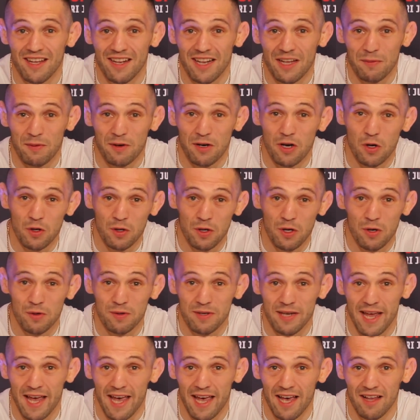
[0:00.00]
Like, we go to a
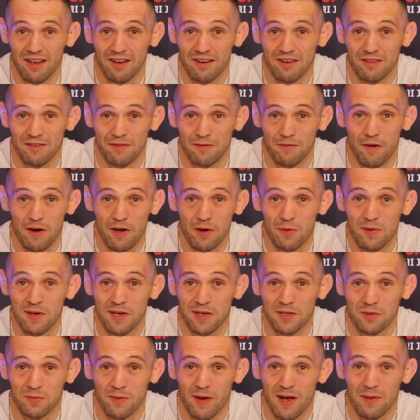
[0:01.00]
hotel fight
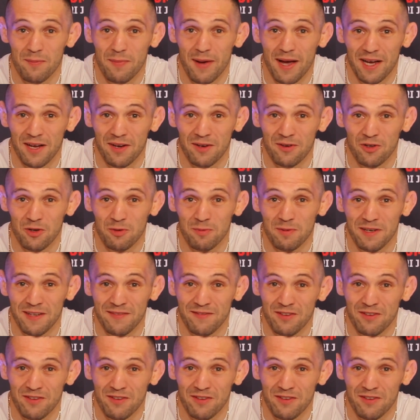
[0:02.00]
week as well back in Dublin,